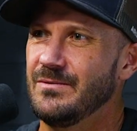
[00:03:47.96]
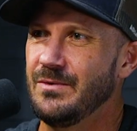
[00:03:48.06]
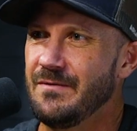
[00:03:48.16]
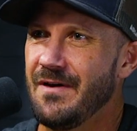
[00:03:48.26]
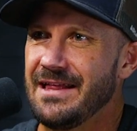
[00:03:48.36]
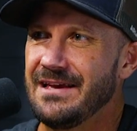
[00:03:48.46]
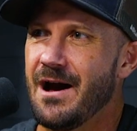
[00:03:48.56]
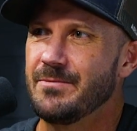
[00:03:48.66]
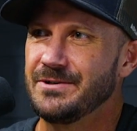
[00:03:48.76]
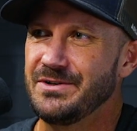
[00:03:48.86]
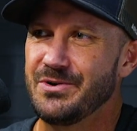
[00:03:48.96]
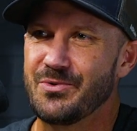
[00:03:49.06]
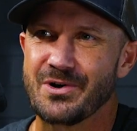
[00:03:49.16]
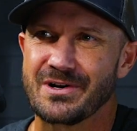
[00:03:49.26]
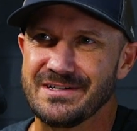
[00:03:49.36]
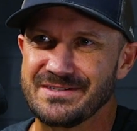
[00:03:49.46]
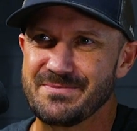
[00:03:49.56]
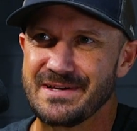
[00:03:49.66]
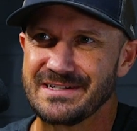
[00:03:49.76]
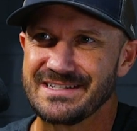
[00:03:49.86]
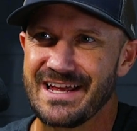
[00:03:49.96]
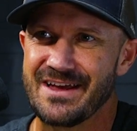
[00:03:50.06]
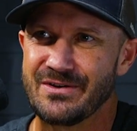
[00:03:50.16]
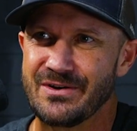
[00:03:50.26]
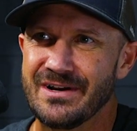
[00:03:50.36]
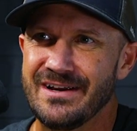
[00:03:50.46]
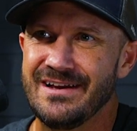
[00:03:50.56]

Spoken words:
we've had the opportunity to work on some things together.